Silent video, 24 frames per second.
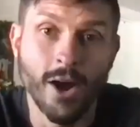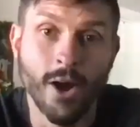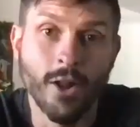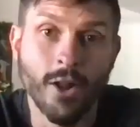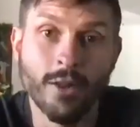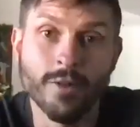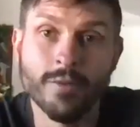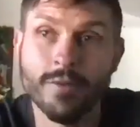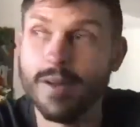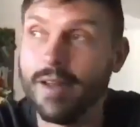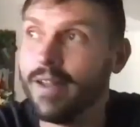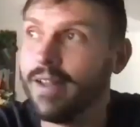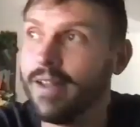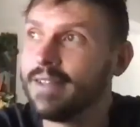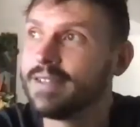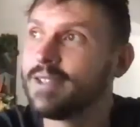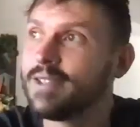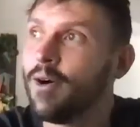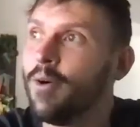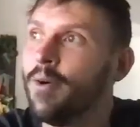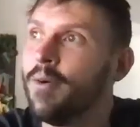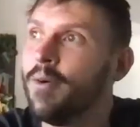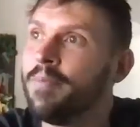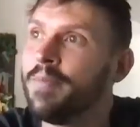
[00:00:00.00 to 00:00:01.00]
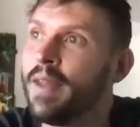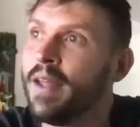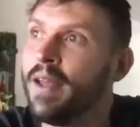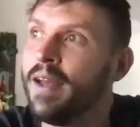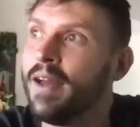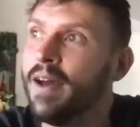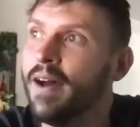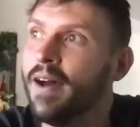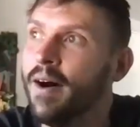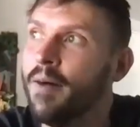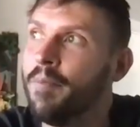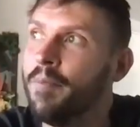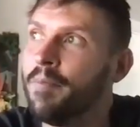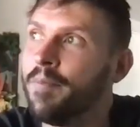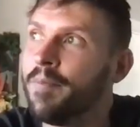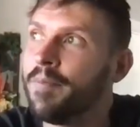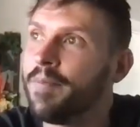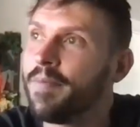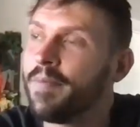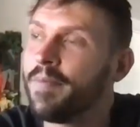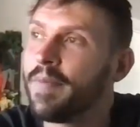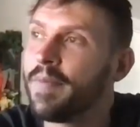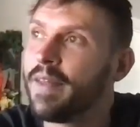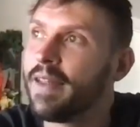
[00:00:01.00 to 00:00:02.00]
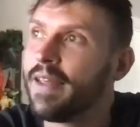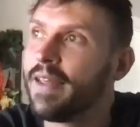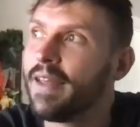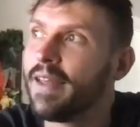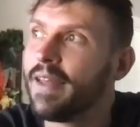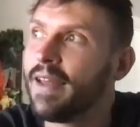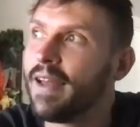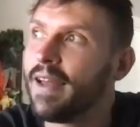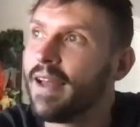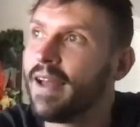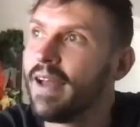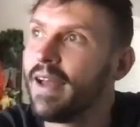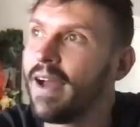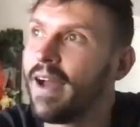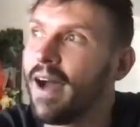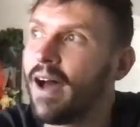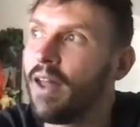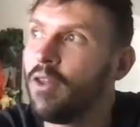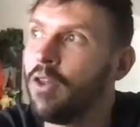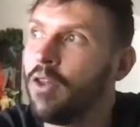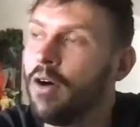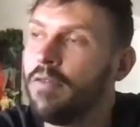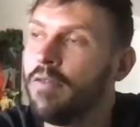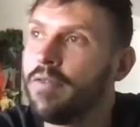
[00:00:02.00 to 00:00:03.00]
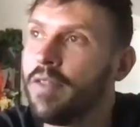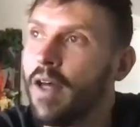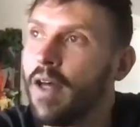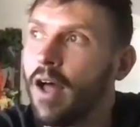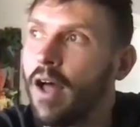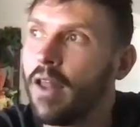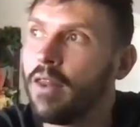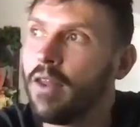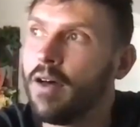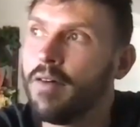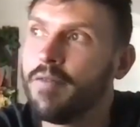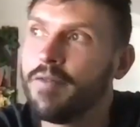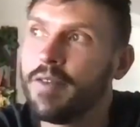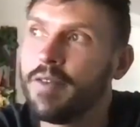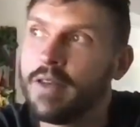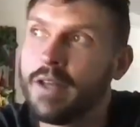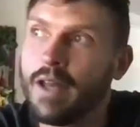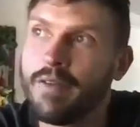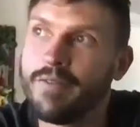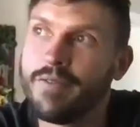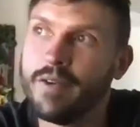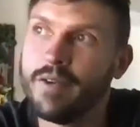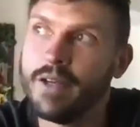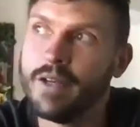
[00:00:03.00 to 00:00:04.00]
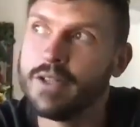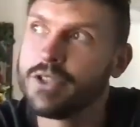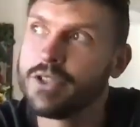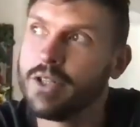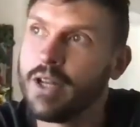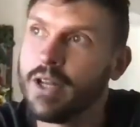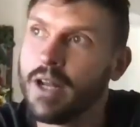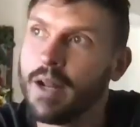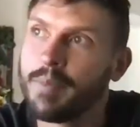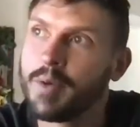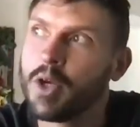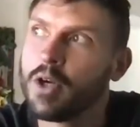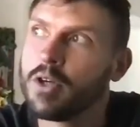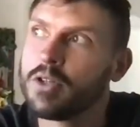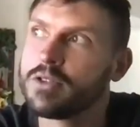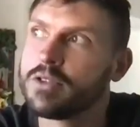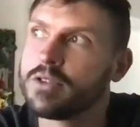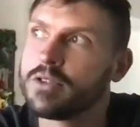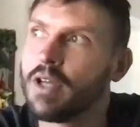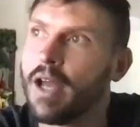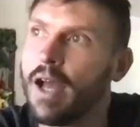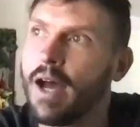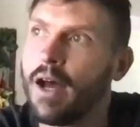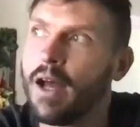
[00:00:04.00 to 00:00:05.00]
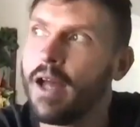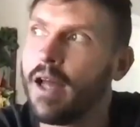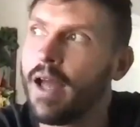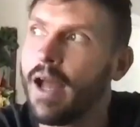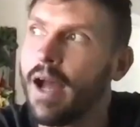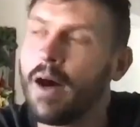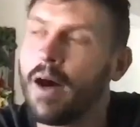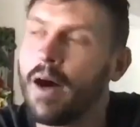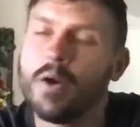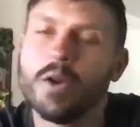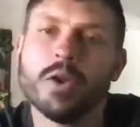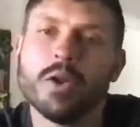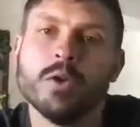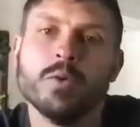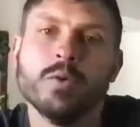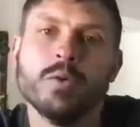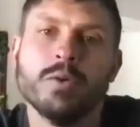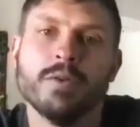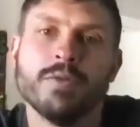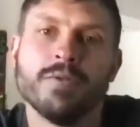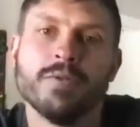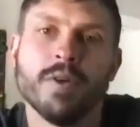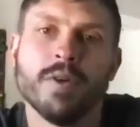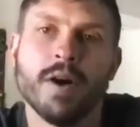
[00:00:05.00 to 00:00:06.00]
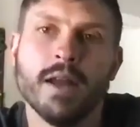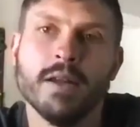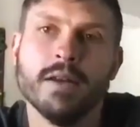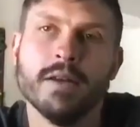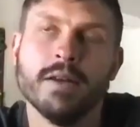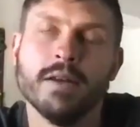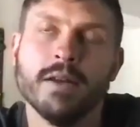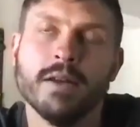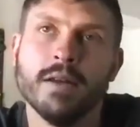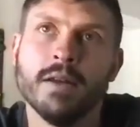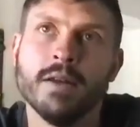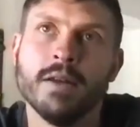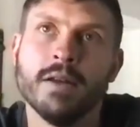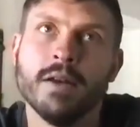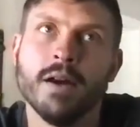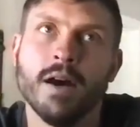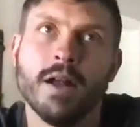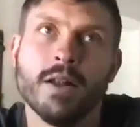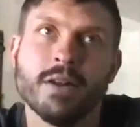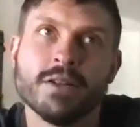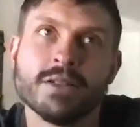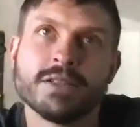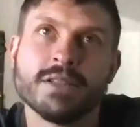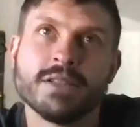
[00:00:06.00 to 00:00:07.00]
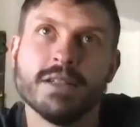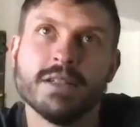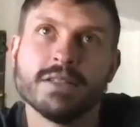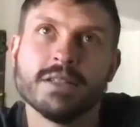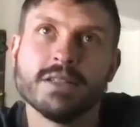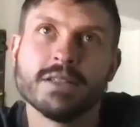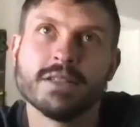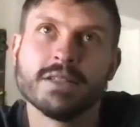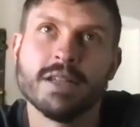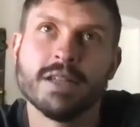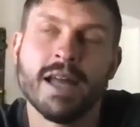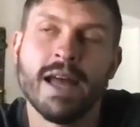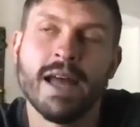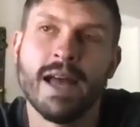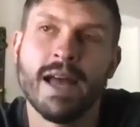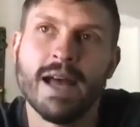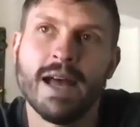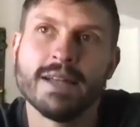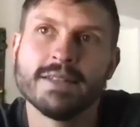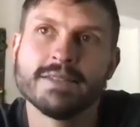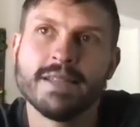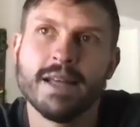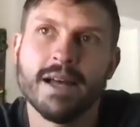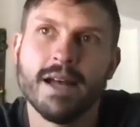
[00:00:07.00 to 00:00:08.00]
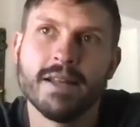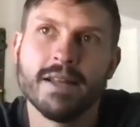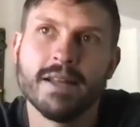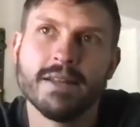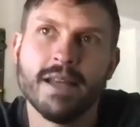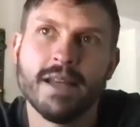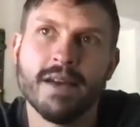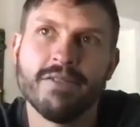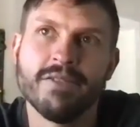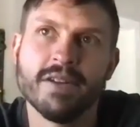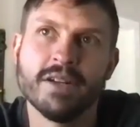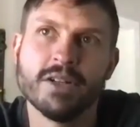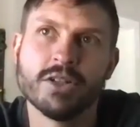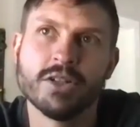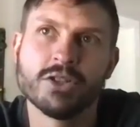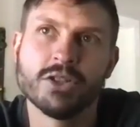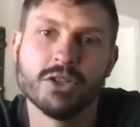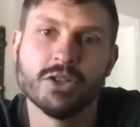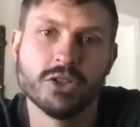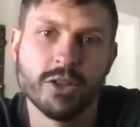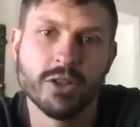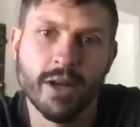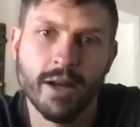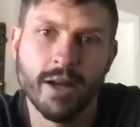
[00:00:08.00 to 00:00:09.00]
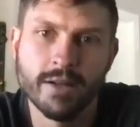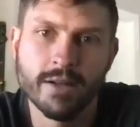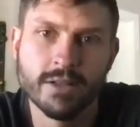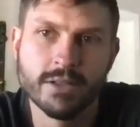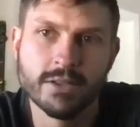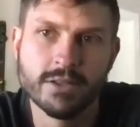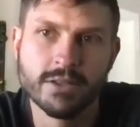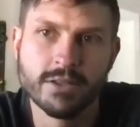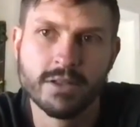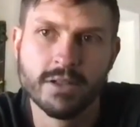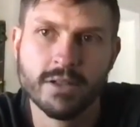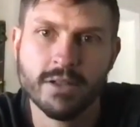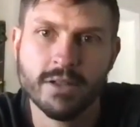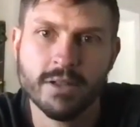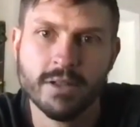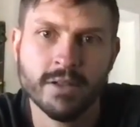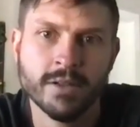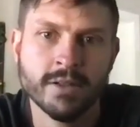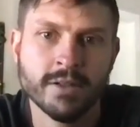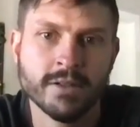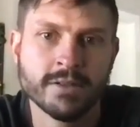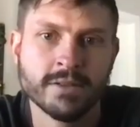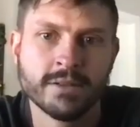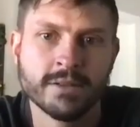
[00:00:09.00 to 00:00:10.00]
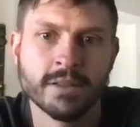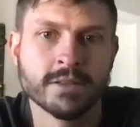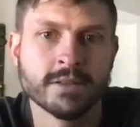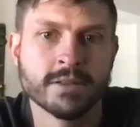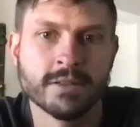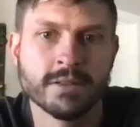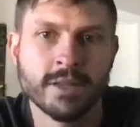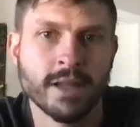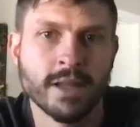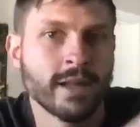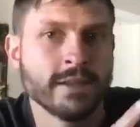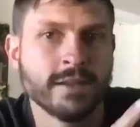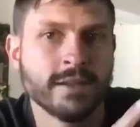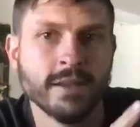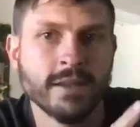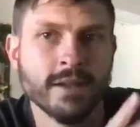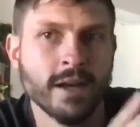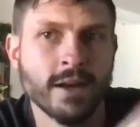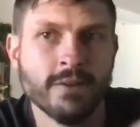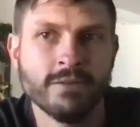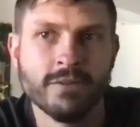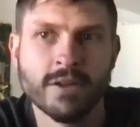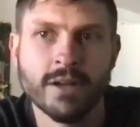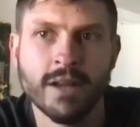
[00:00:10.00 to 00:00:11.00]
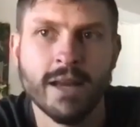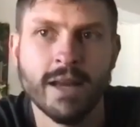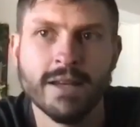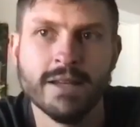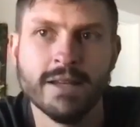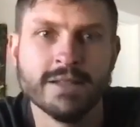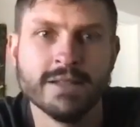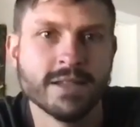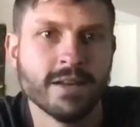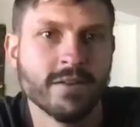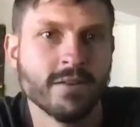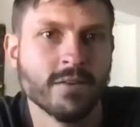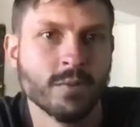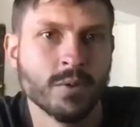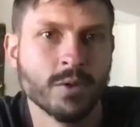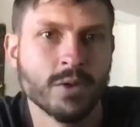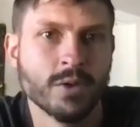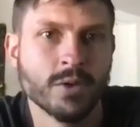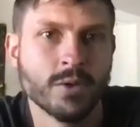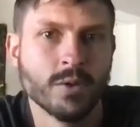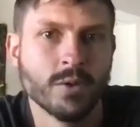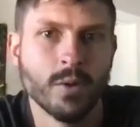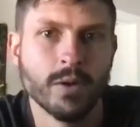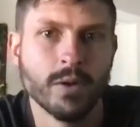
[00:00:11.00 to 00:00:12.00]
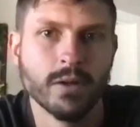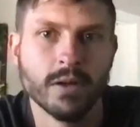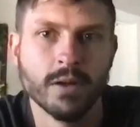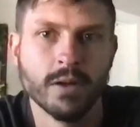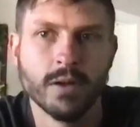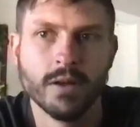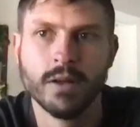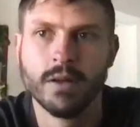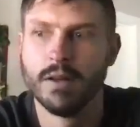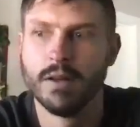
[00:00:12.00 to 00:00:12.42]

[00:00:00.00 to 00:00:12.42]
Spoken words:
all of it. So um, I love the definition, and I'm curious, how do you define allostasis, and has that definition changed since 1987 when you coined it?